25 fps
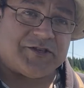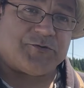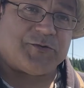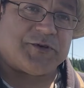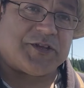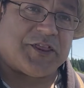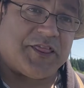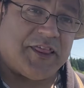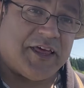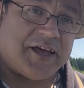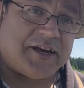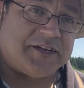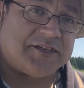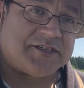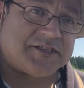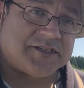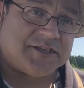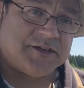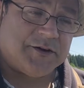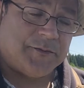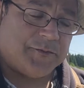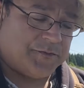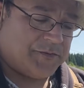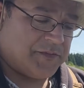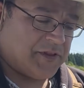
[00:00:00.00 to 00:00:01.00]
with lettuce
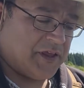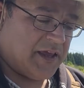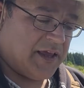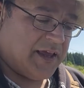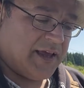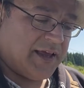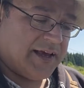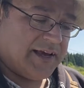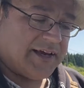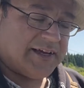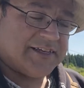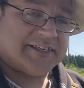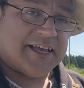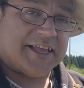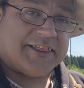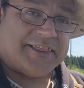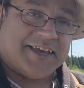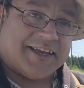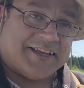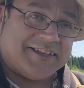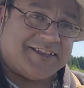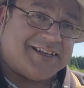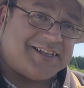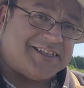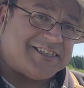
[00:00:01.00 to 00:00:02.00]
is that
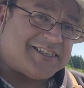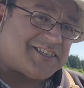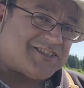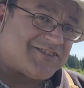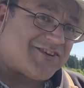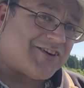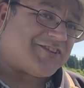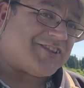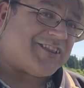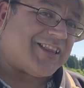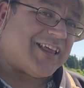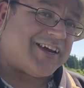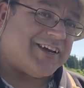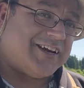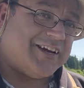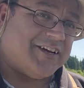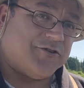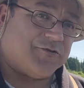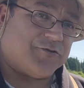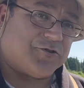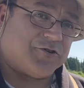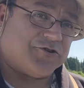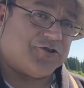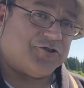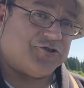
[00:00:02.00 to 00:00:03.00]
they need sunlight in
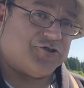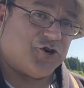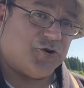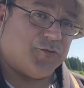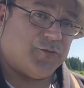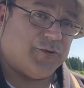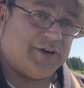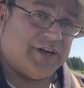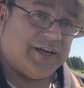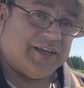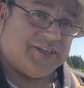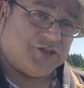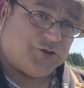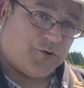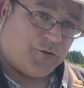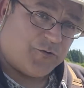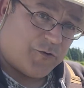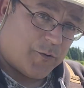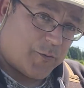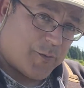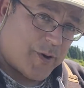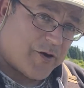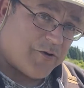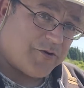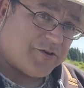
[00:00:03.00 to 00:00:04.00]
order to germinate. So if we
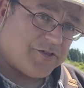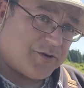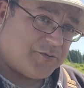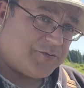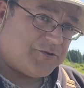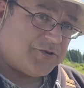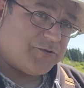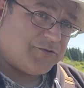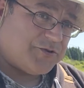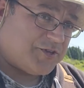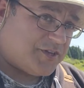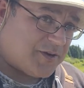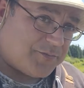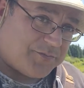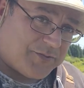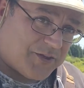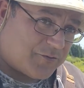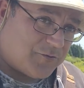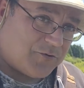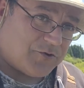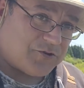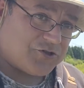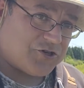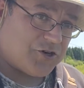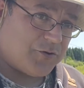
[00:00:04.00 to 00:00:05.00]
bury them too deep, they
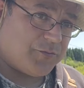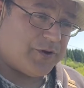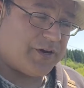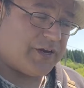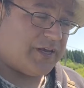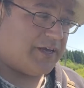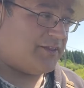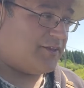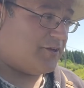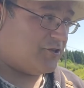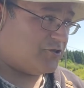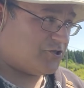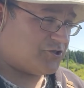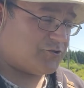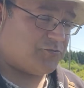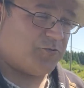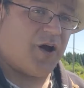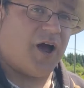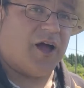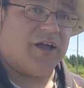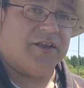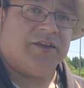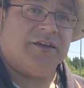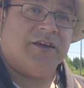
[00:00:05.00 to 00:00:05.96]
won't germinate, they'll just rot.